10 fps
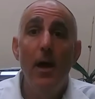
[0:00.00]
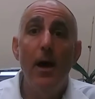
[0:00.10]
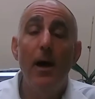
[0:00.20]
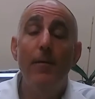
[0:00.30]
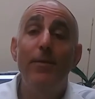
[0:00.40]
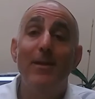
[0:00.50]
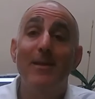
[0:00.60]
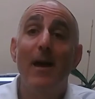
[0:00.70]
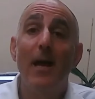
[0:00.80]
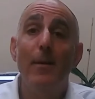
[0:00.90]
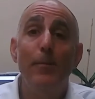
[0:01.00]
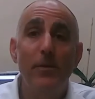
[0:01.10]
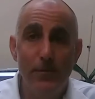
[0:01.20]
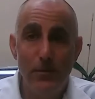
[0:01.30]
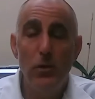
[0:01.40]
of the types
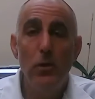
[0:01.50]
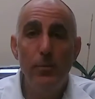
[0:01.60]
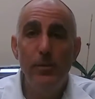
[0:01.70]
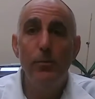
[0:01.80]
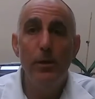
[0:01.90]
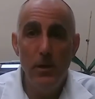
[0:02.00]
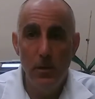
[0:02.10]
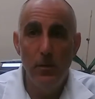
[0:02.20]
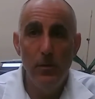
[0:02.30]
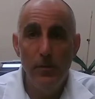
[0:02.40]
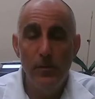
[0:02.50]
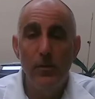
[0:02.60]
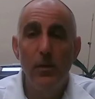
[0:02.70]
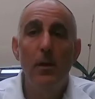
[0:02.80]
of tubes we use